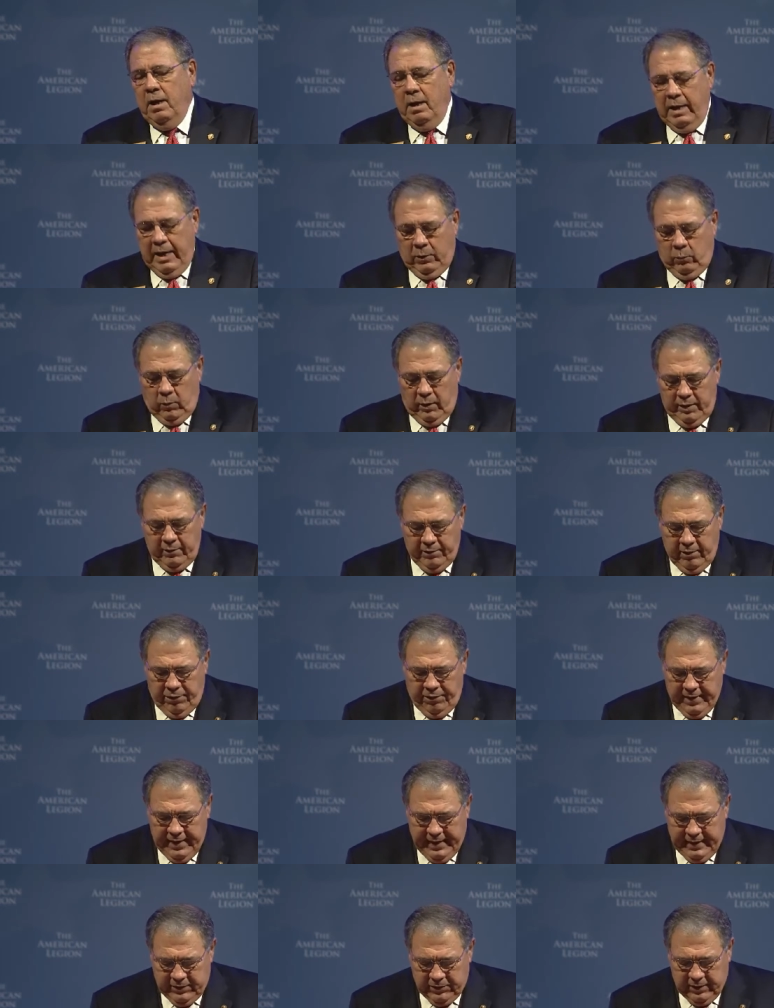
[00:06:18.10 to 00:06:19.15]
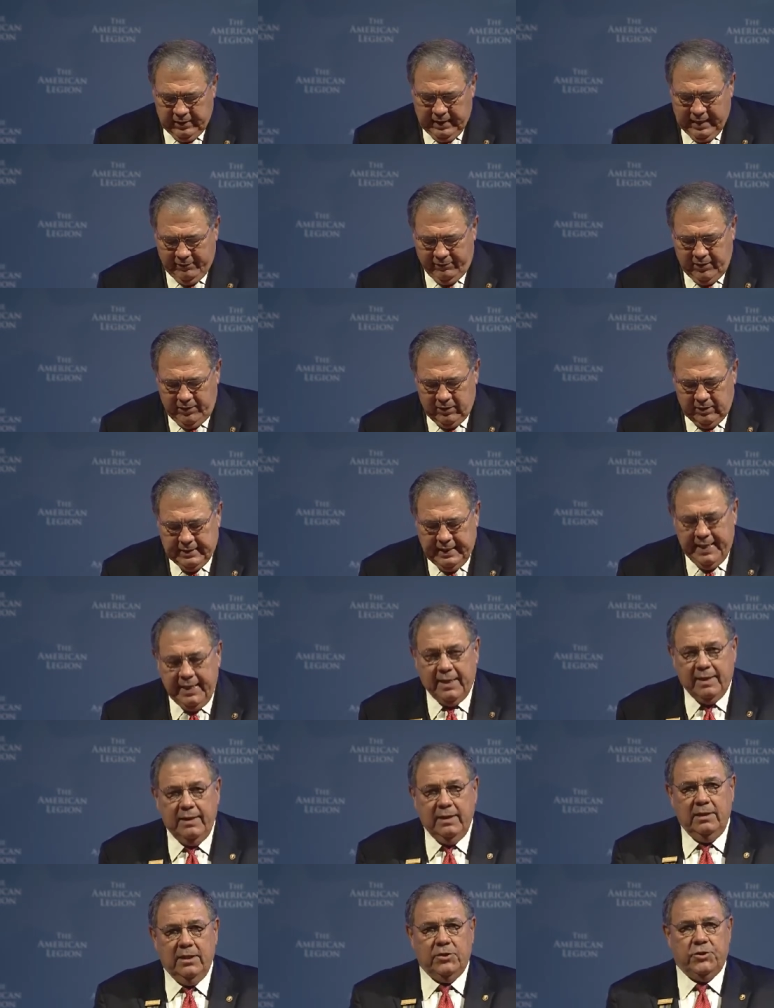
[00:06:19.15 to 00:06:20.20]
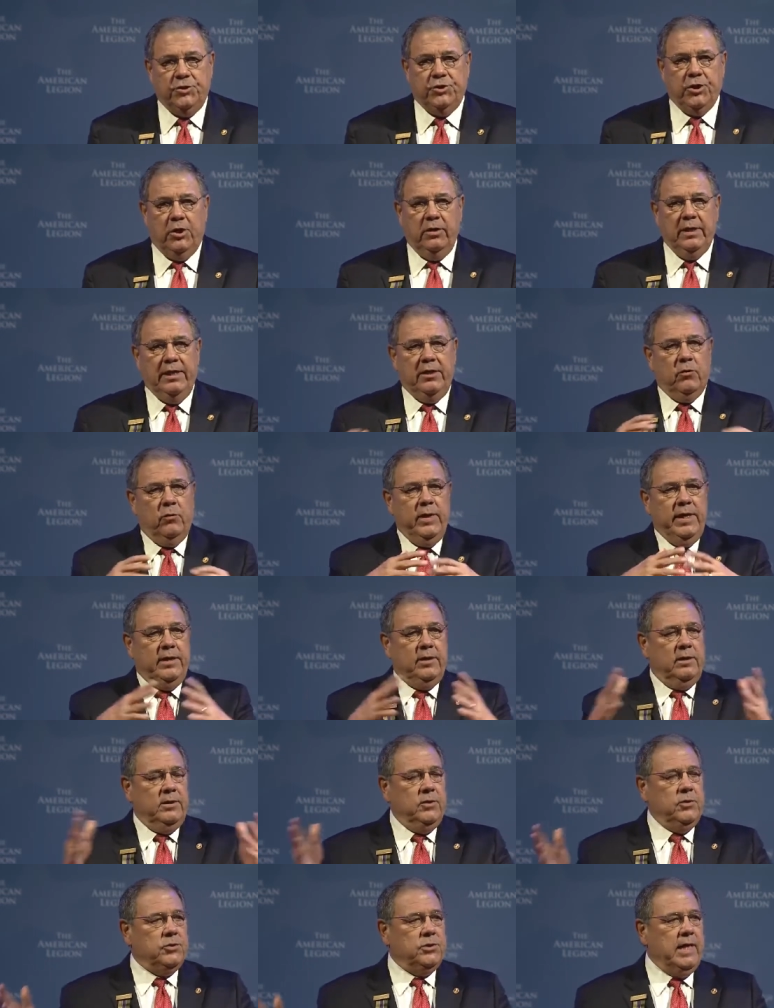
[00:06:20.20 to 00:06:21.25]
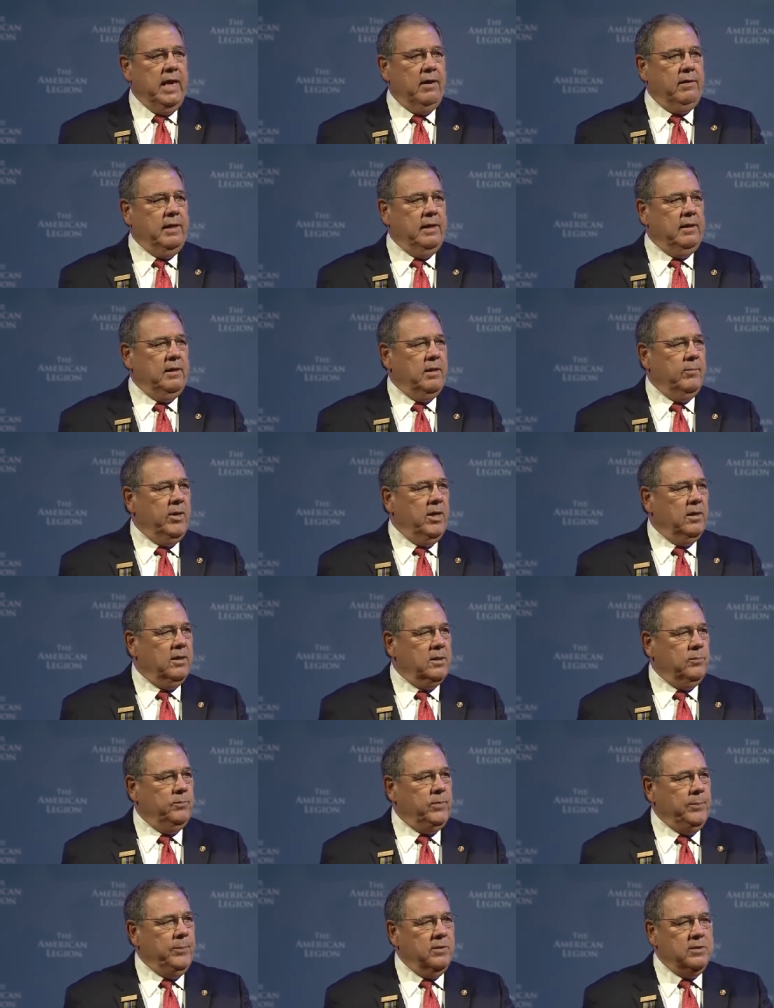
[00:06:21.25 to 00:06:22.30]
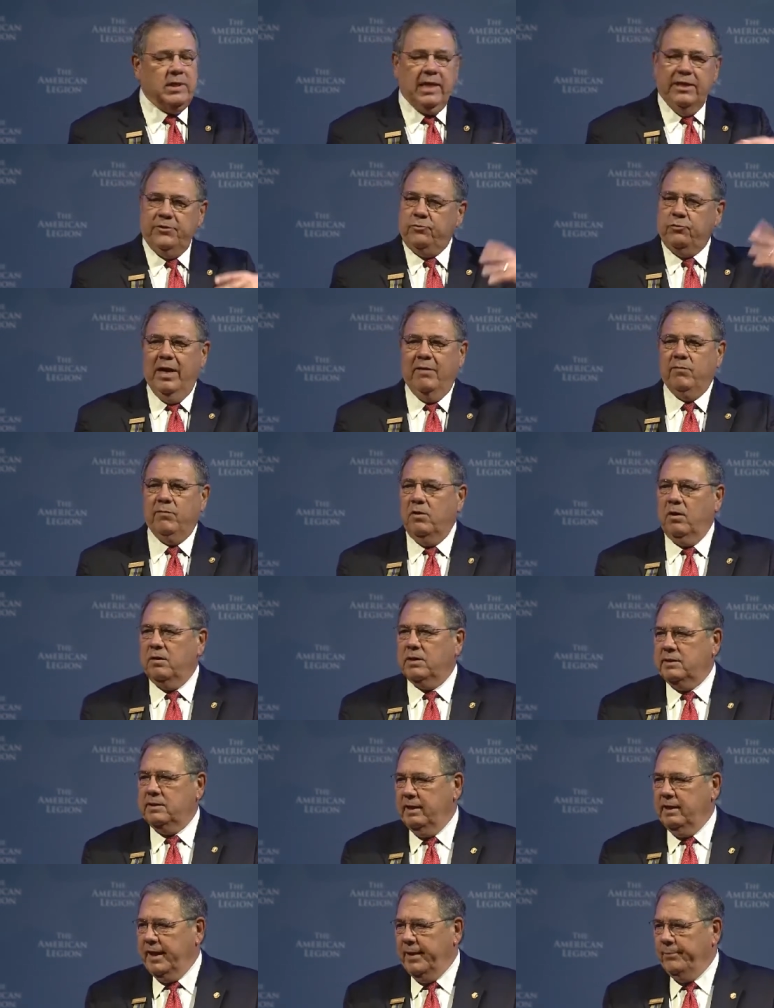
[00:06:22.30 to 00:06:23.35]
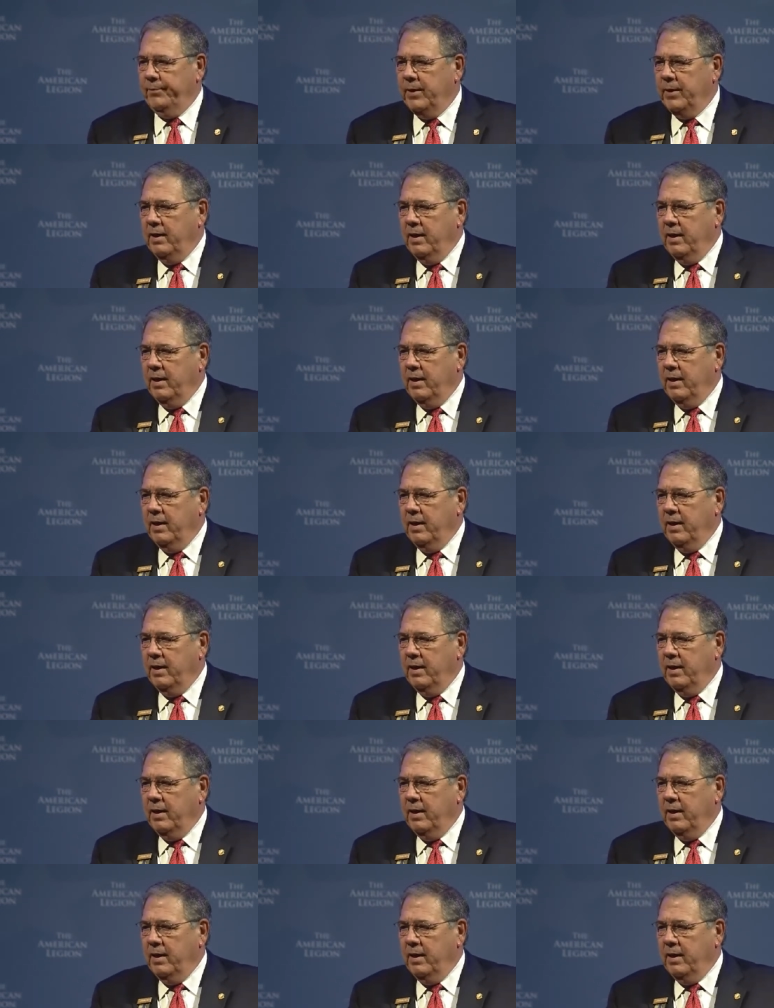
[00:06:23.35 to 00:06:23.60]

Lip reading: And one of the things that I've undertaken in this journey to reintroduce scouting to the American people is I travel all the time.